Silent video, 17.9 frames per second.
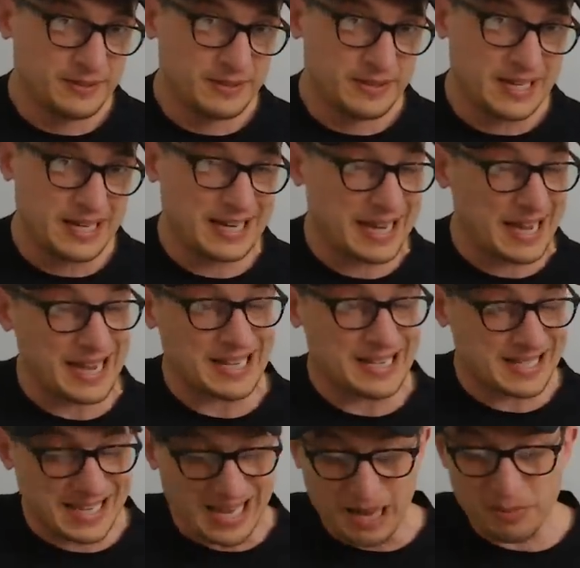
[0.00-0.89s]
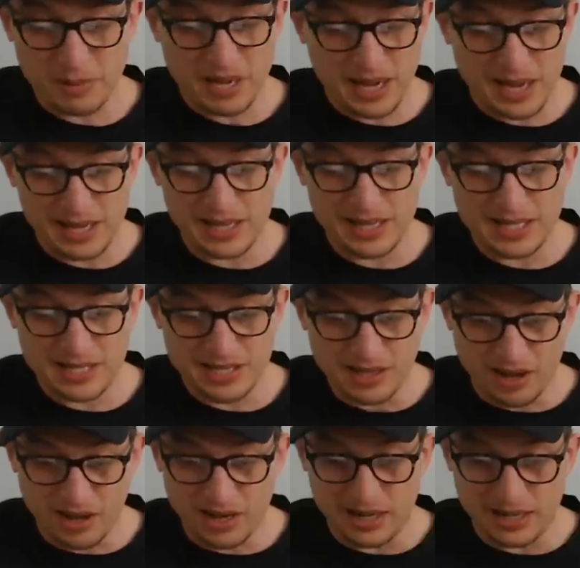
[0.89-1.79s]
again, Sam Kane is
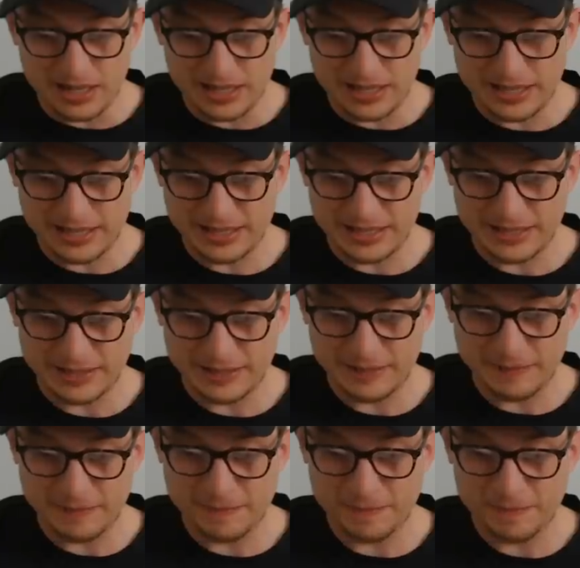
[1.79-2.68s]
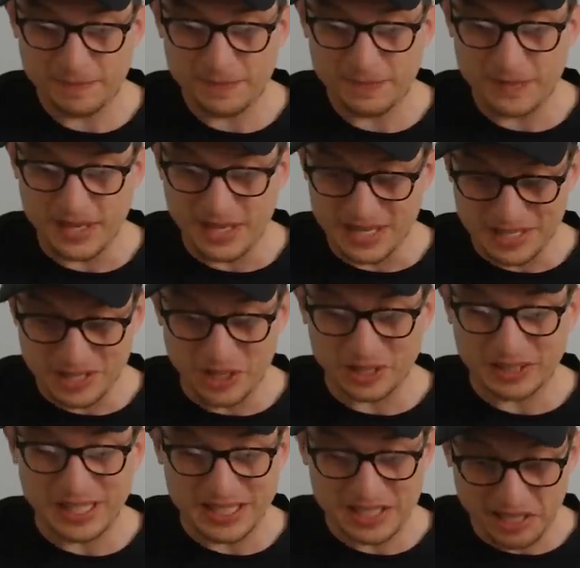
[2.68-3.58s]
not
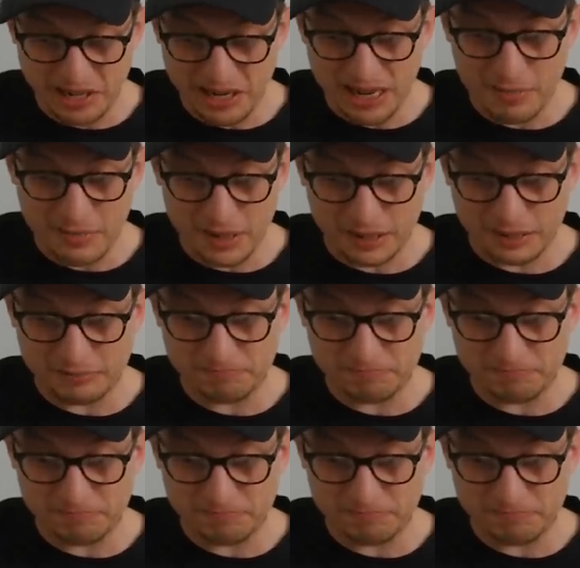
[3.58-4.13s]
that dynamic,